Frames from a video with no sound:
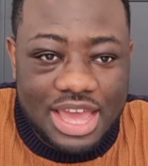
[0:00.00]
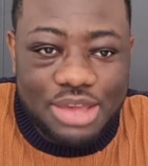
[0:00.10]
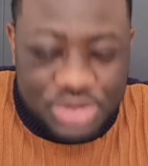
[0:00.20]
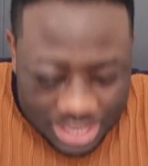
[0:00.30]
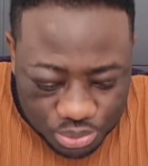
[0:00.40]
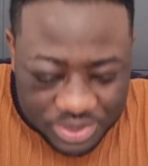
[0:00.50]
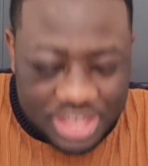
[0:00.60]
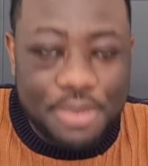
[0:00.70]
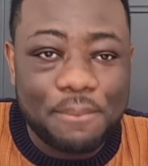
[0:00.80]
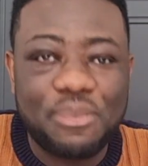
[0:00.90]
And yet
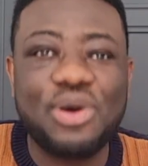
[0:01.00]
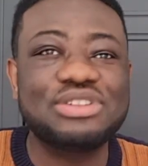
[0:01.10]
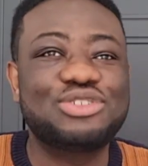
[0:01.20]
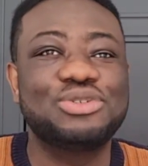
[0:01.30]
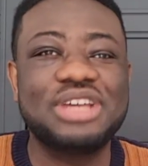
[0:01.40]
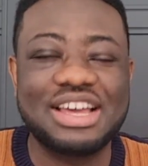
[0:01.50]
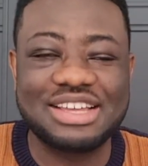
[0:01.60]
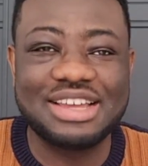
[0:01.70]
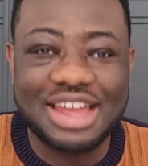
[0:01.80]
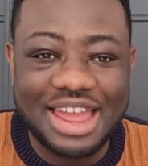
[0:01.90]
we import sugar.
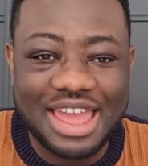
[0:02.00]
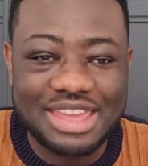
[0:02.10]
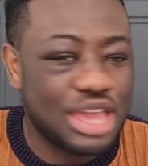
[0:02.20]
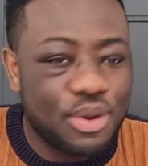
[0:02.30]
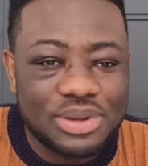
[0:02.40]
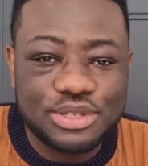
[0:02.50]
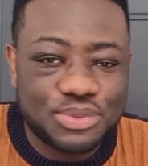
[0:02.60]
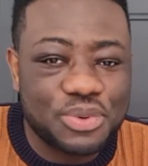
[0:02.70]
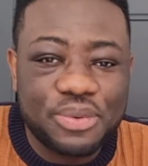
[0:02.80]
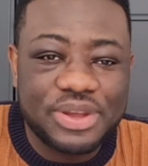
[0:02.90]
Hey, what
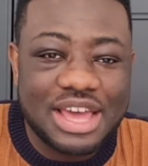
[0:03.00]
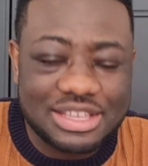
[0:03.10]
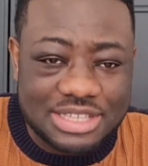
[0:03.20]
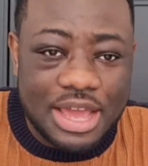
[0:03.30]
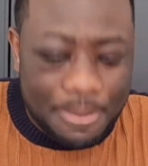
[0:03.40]
is wrong with us?